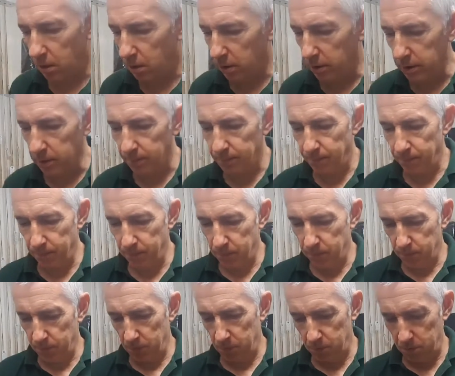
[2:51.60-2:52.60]
I
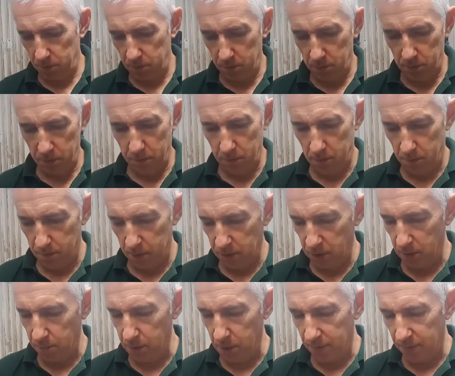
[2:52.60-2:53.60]
must
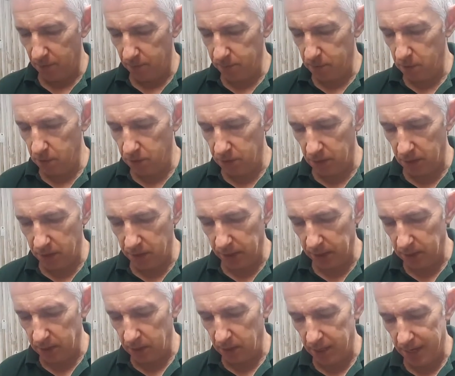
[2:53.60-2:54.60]
admit, if I'm using
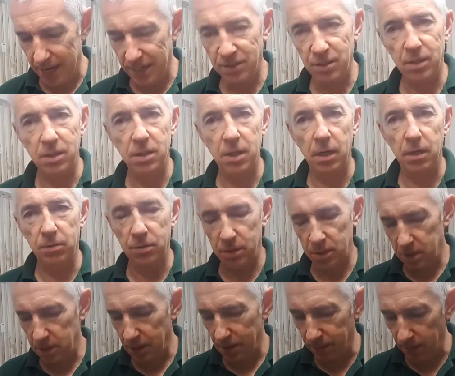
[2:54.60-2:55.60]
things like acetones and
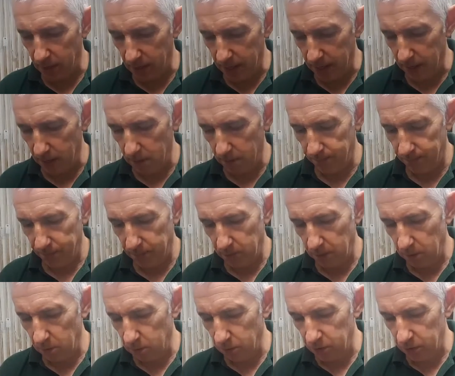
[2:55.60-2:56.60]
stuff like that, I
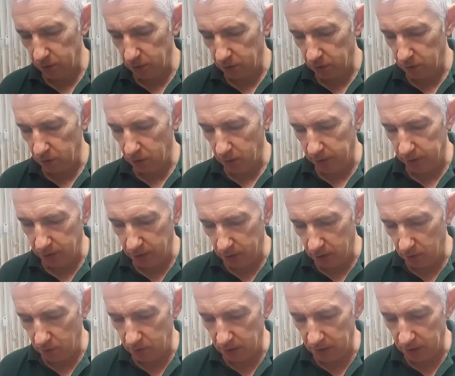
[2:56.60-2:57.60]
always like to
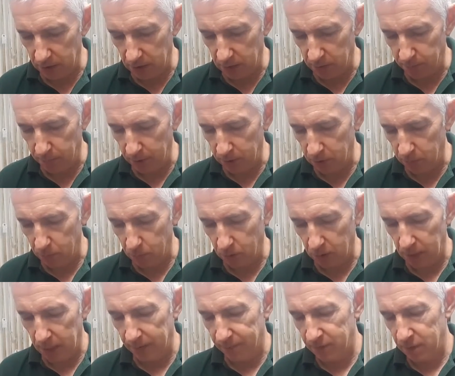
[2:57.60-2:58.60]
use these disposable
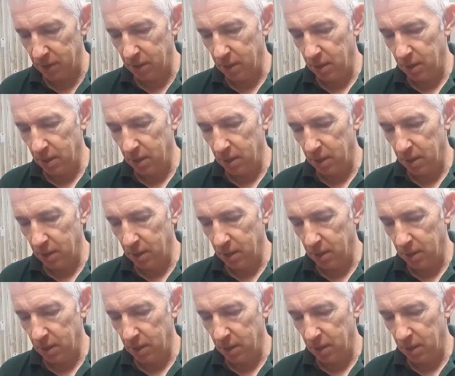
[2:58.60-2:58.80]
gloves.